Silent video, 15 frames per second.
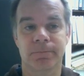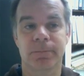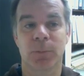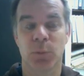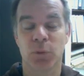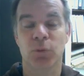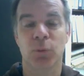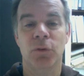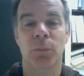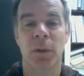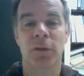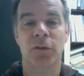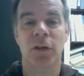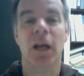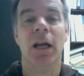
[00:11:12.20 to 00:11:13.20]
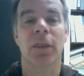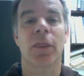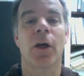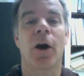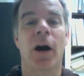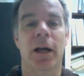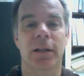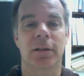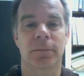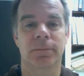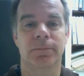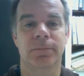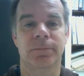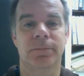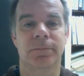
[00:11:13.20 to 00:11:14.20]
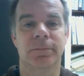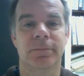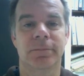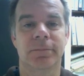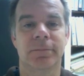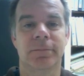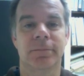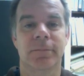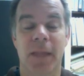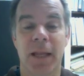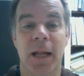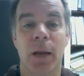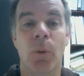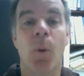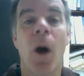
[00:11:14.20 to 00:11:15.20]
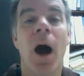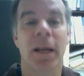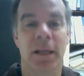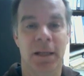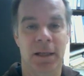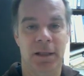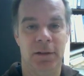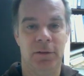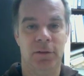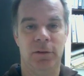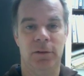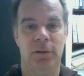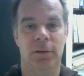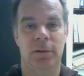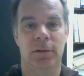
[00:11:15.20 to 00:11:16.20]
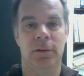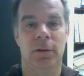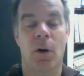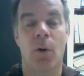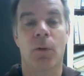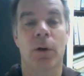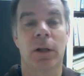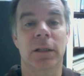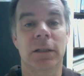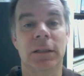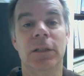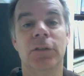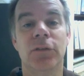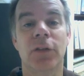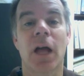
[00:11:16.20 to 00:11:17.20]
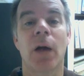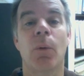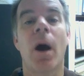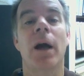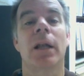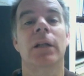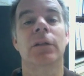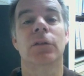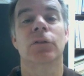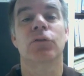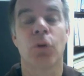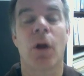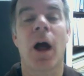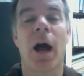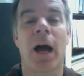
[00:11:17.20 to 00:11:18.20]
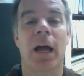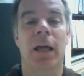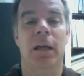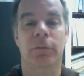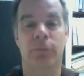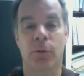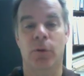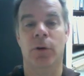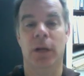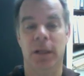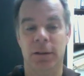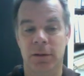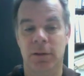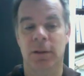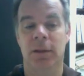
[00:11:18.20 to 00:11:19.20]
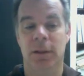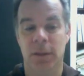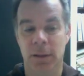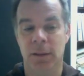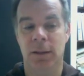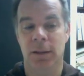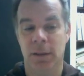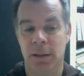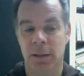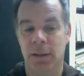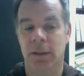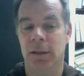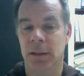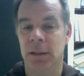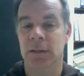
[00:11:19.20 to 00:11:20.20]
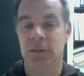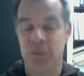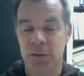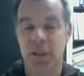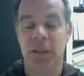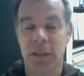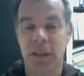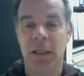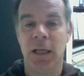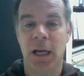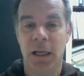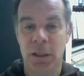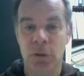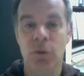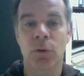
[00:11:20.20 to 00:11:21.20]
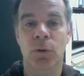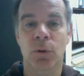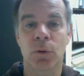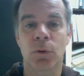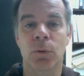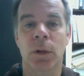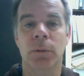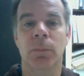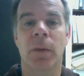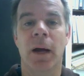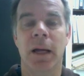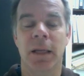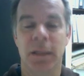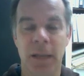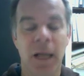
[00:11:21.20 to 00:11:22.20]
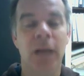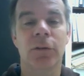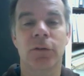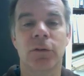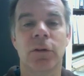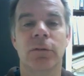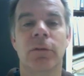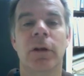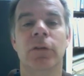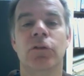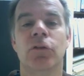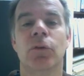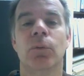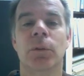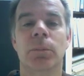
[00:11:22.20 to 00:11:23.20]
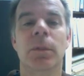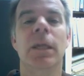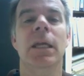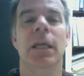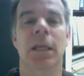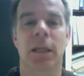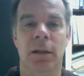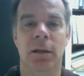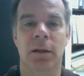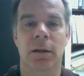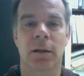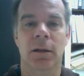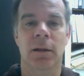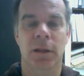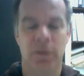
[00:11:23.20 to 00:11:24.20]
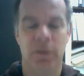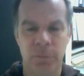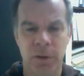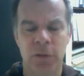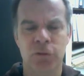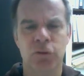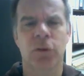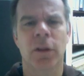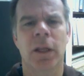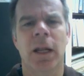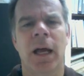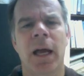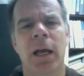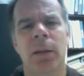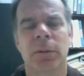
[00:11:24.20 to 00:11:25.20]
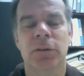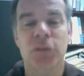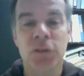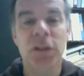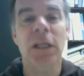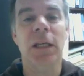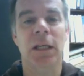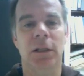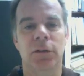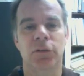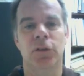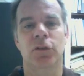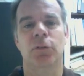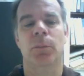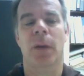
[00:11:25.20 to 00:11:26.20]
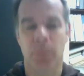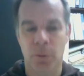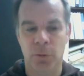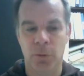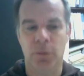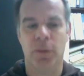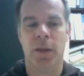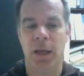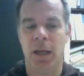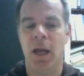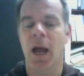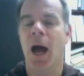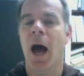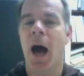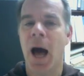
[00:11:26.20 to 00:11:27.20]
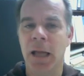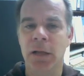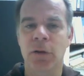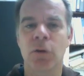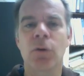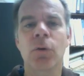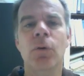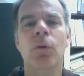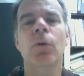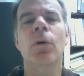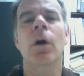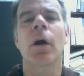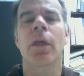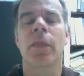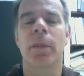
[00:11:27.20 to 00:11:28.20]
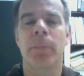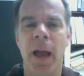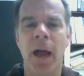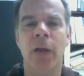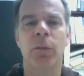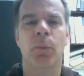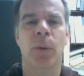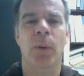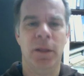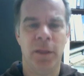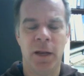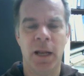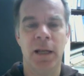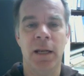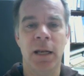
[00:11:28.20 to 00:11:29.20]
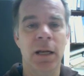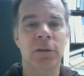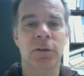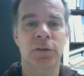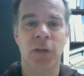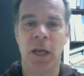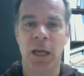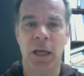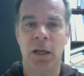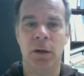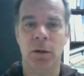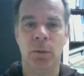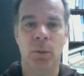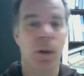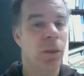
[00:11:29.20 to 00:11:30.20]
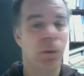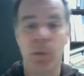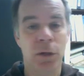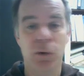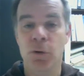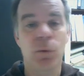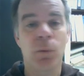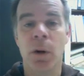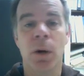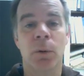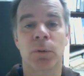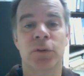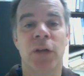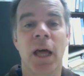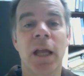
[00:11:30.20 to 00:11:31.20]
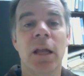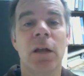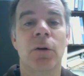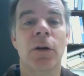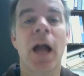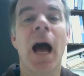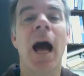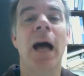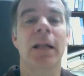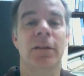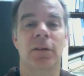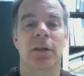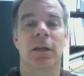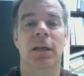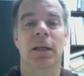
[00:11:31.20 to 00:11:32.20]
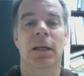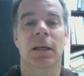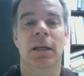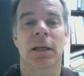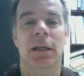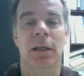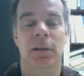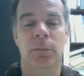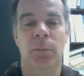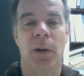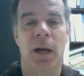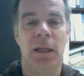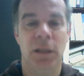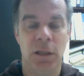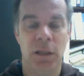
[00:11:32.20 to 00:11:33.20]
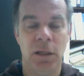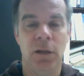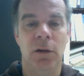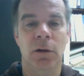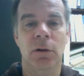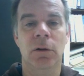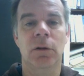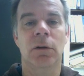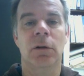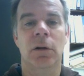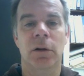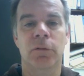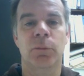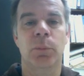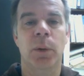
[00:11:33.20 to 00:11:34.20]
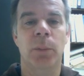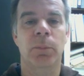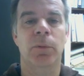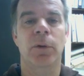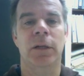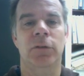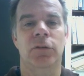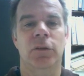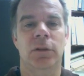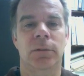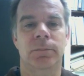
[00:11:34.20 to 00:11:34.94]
Which was my second thought, that I wanted it. Or at least I wanted to try for it. And suddenly I knew what my next adventure would be, the adventure that I had been seeking since my birthday. I knew the pathway that I needed to take, whether I knew where it was headed or not, in my year of preparation.